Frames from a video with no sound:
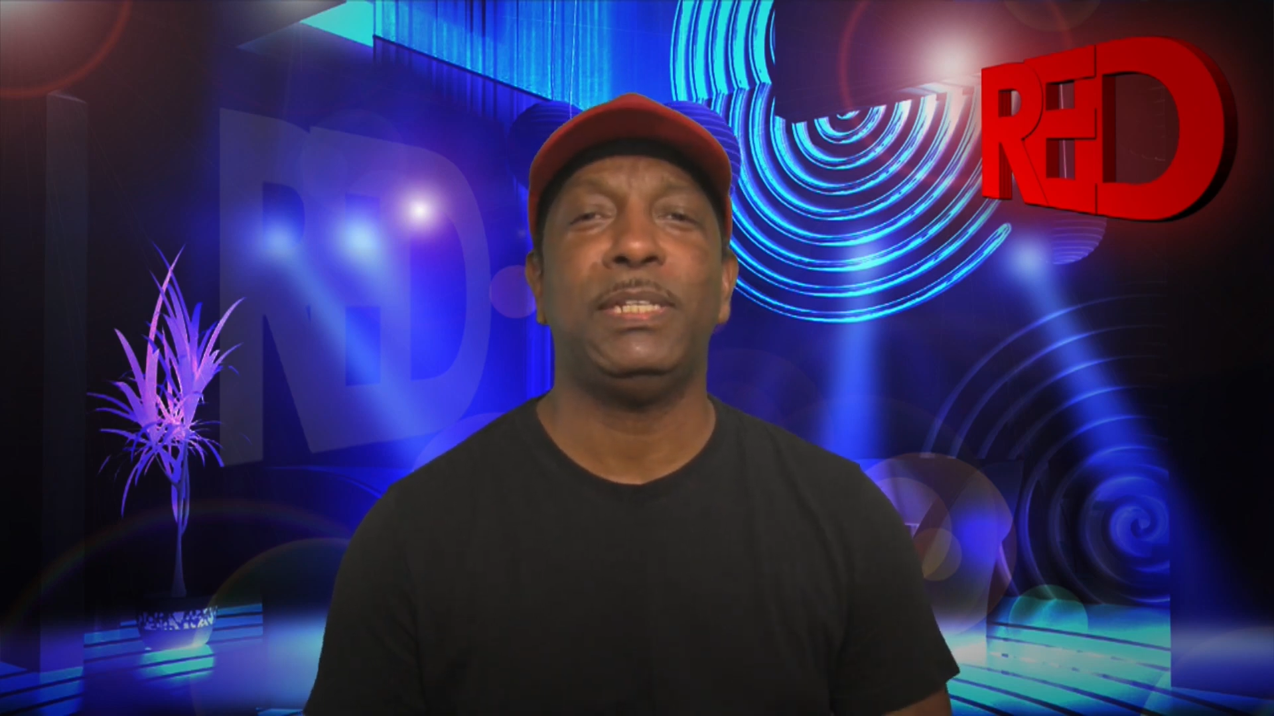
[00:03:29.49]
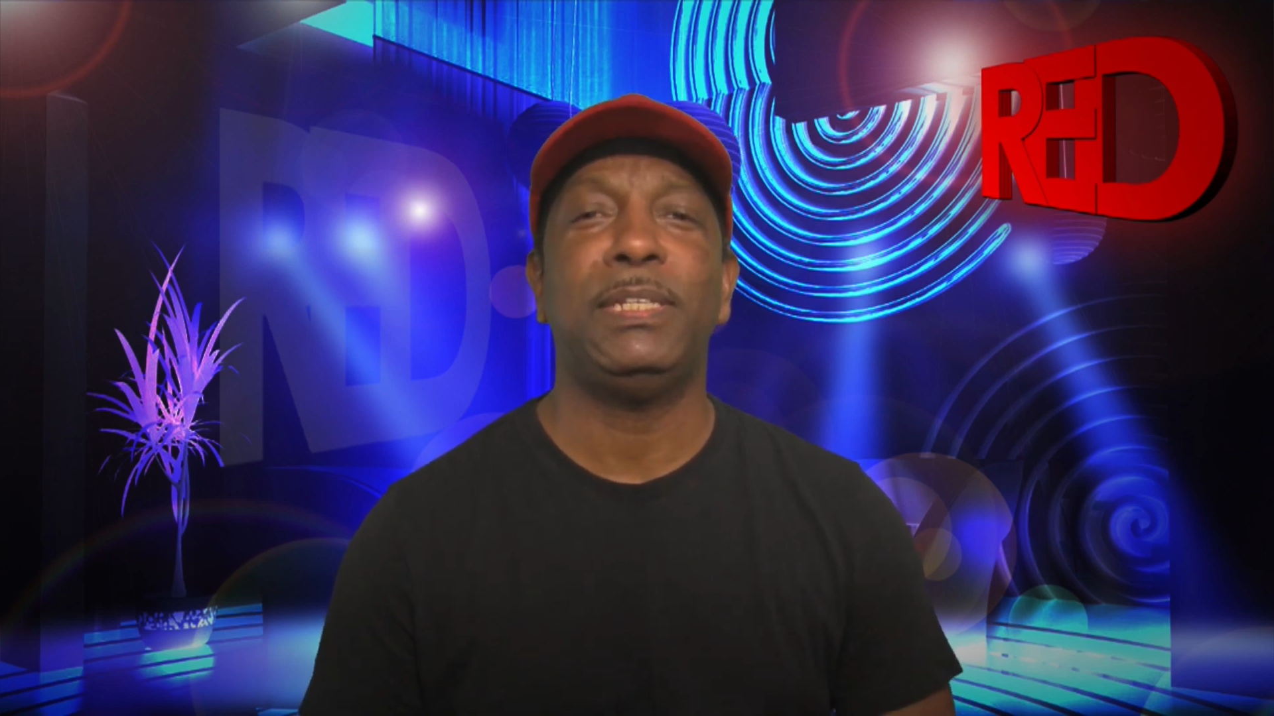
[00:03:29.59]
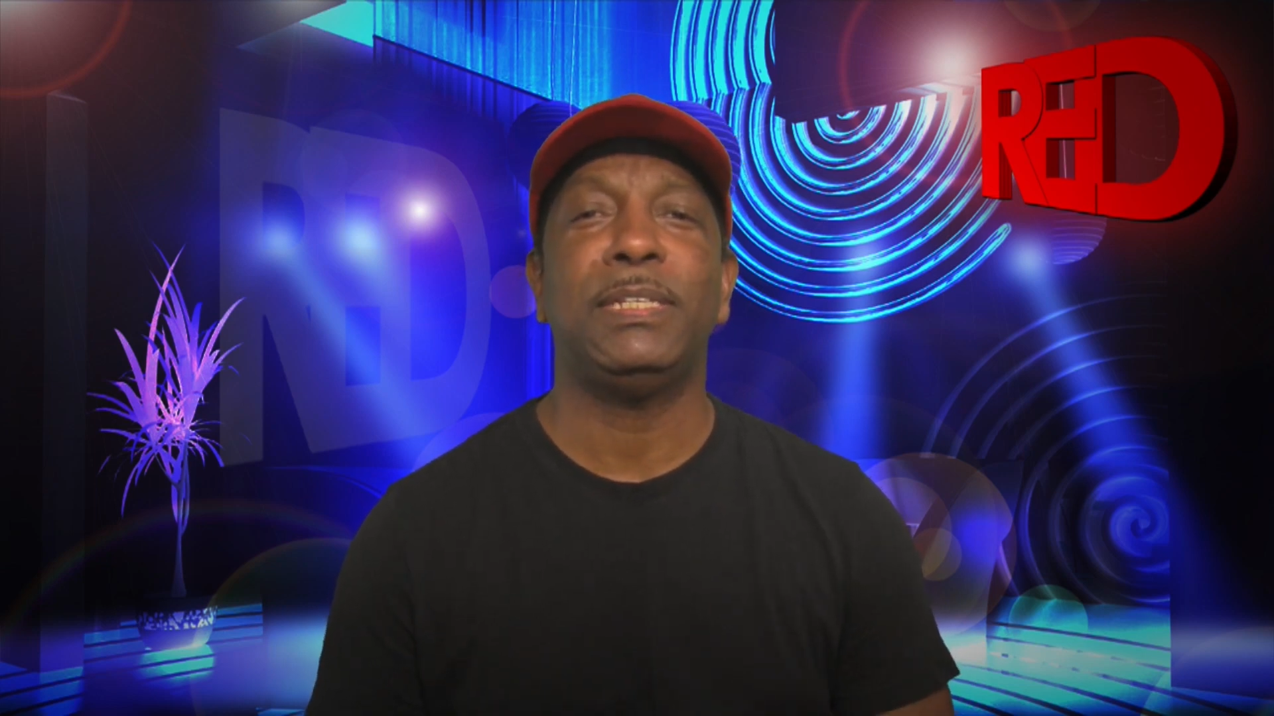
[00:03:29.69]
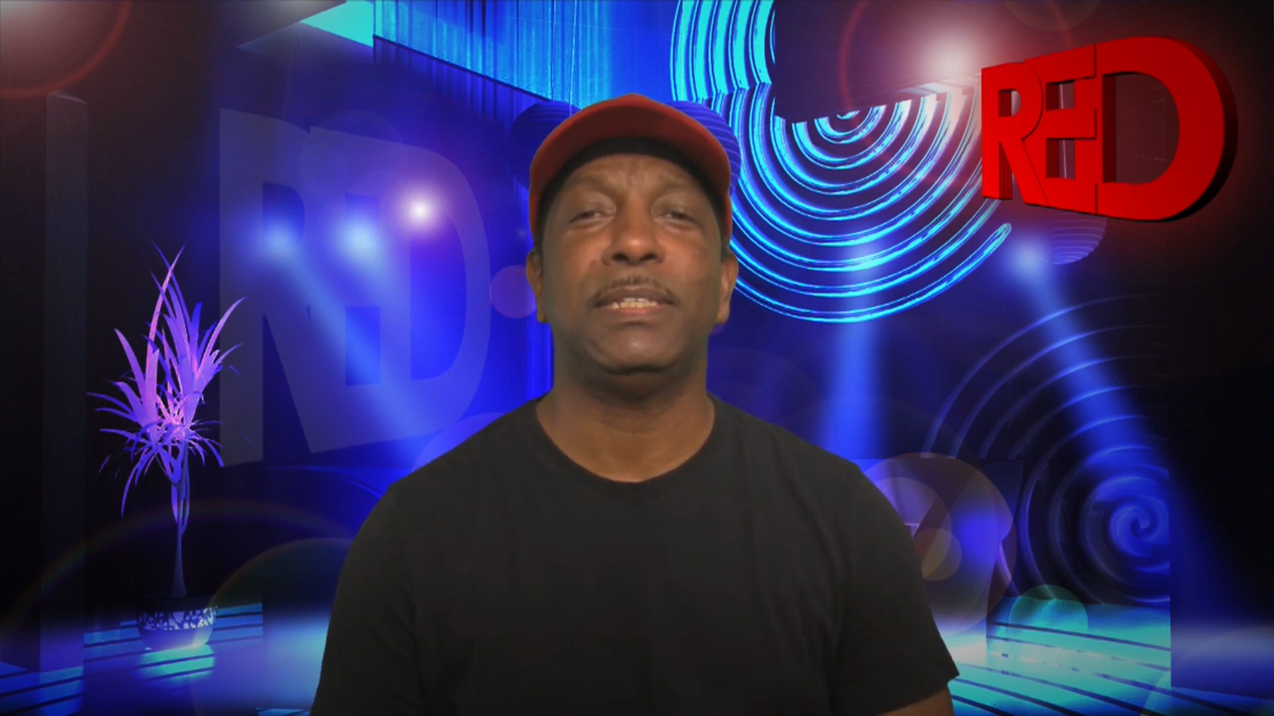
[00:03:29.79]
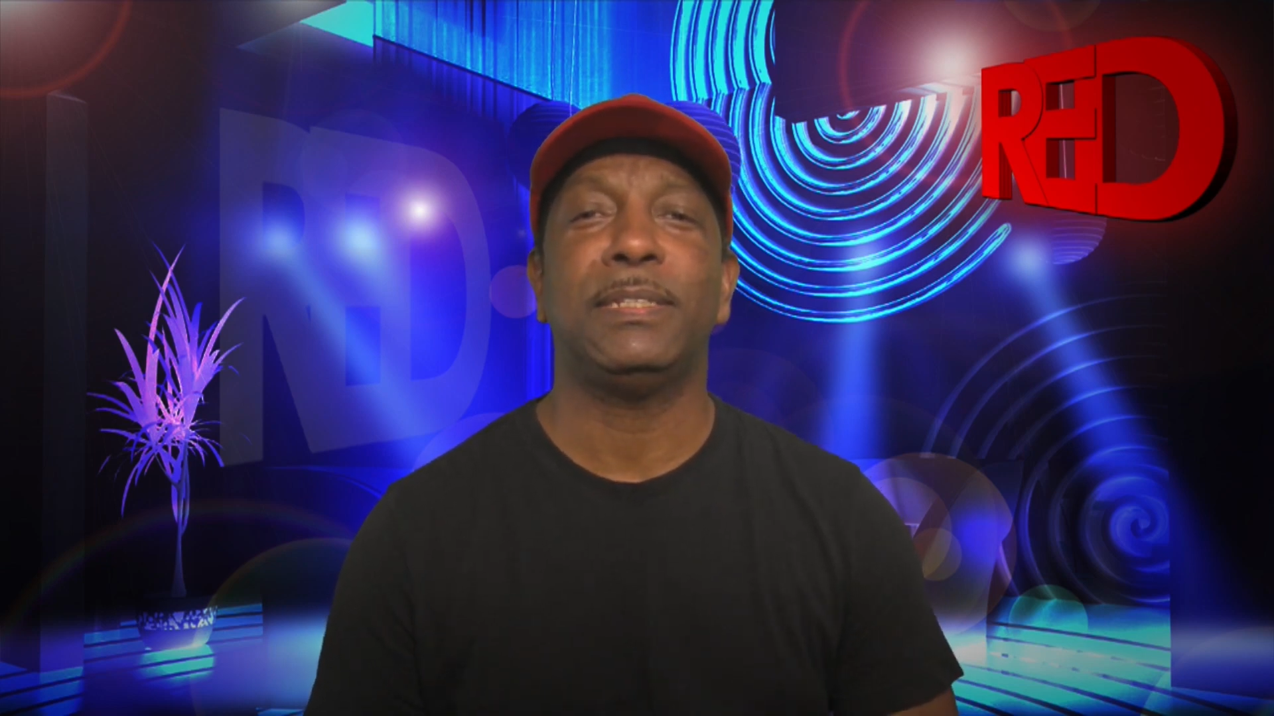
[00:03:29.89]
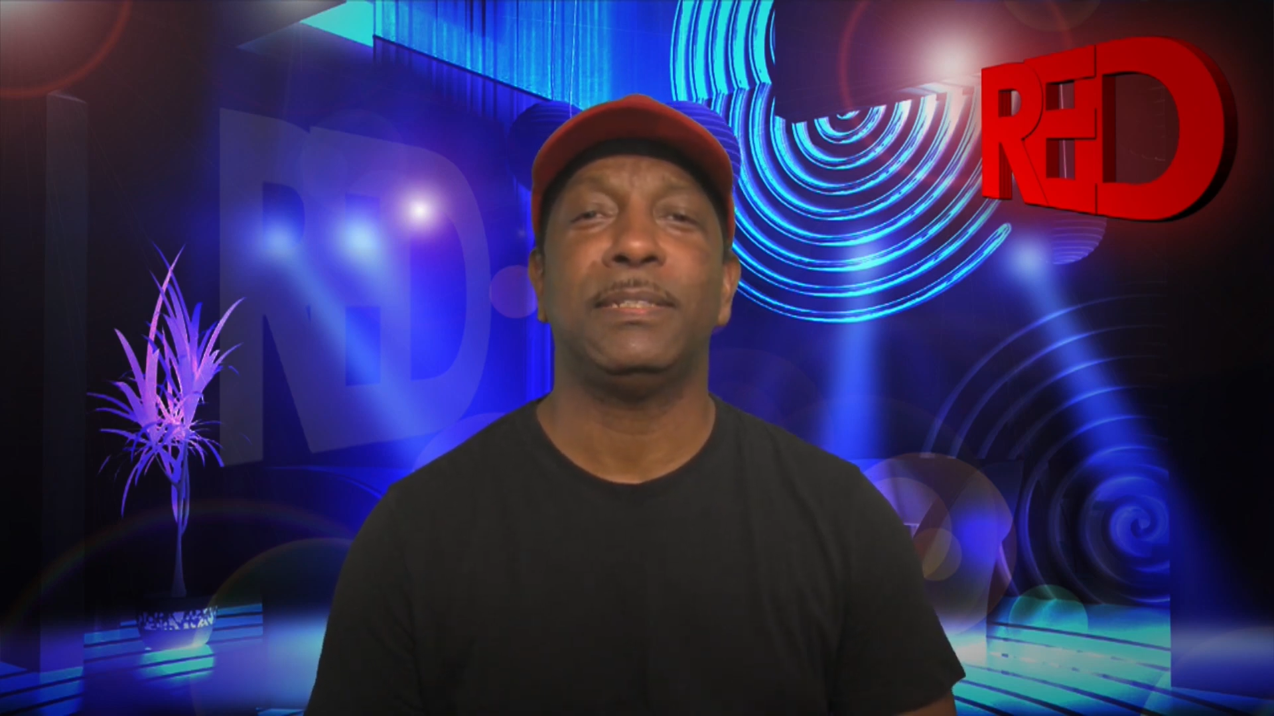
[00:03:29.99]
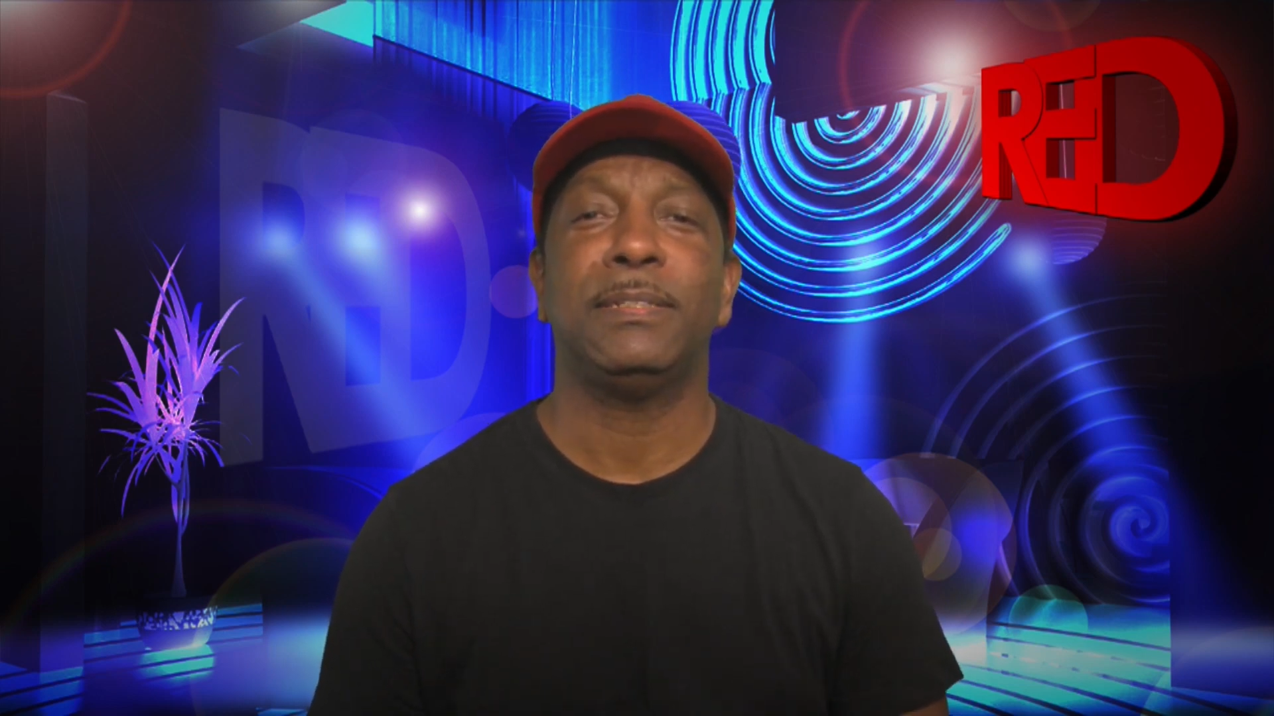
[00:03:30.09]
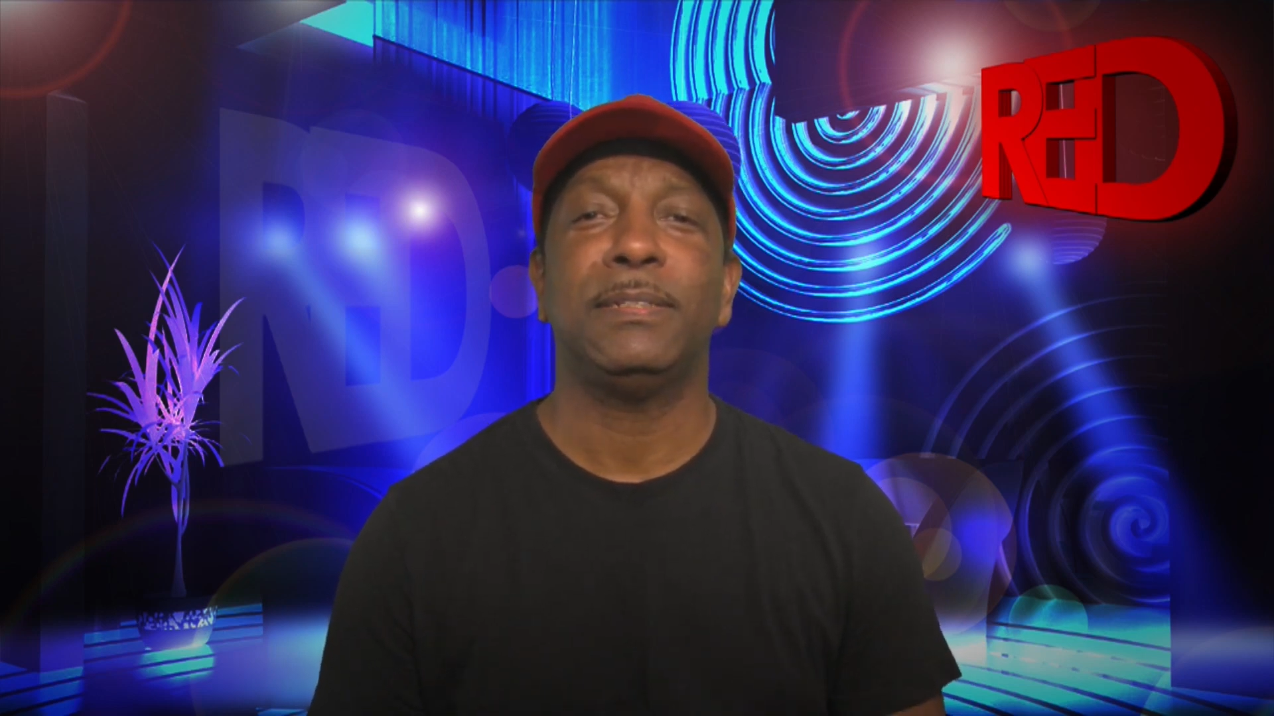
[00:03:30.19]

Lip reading: the taste.